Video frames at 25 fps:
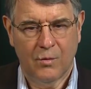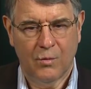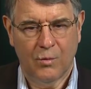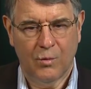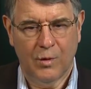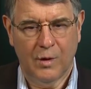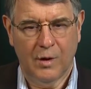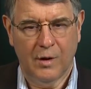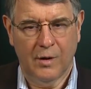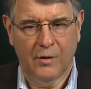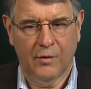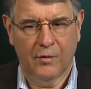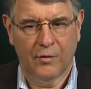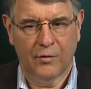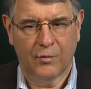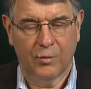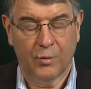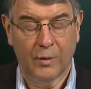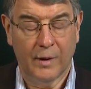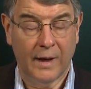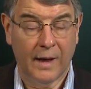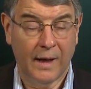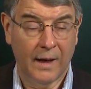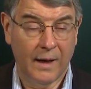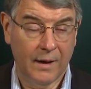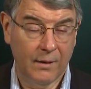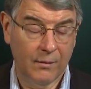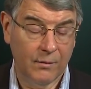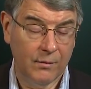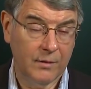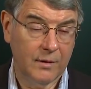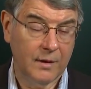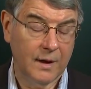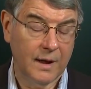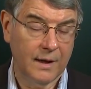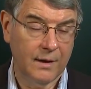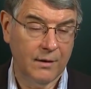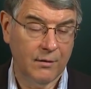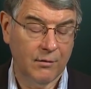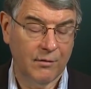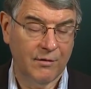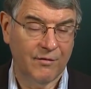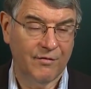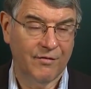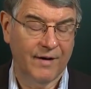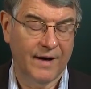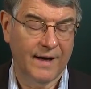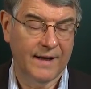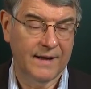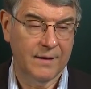was when I got
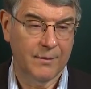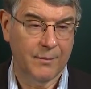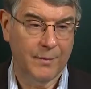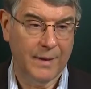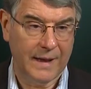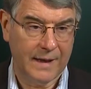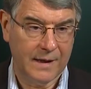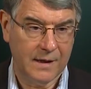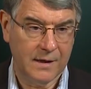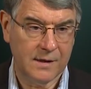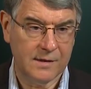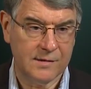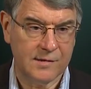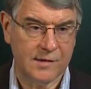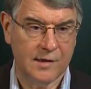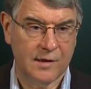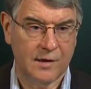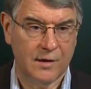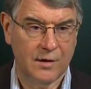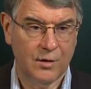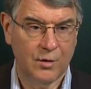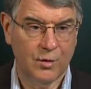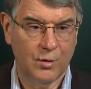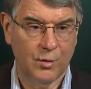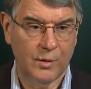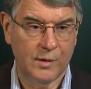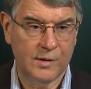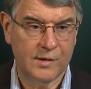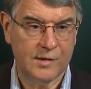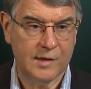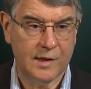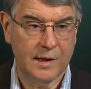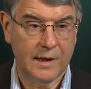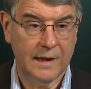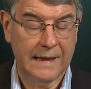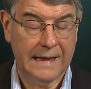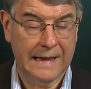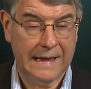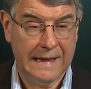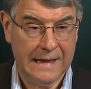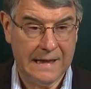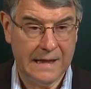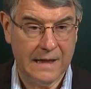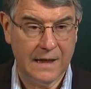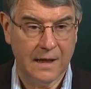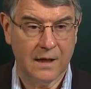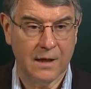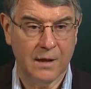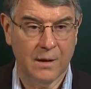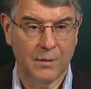notified that my cousin, who was in
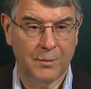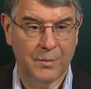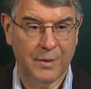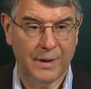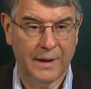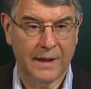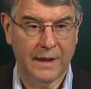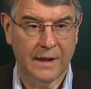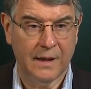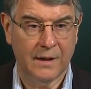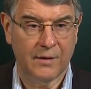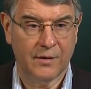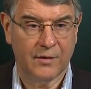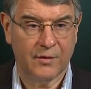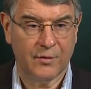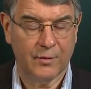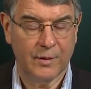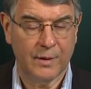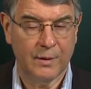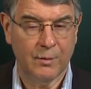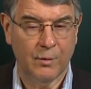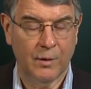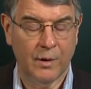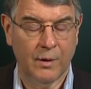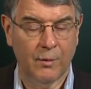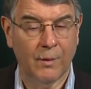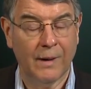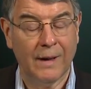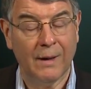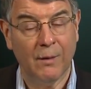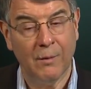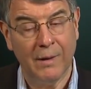India Company in 3-1,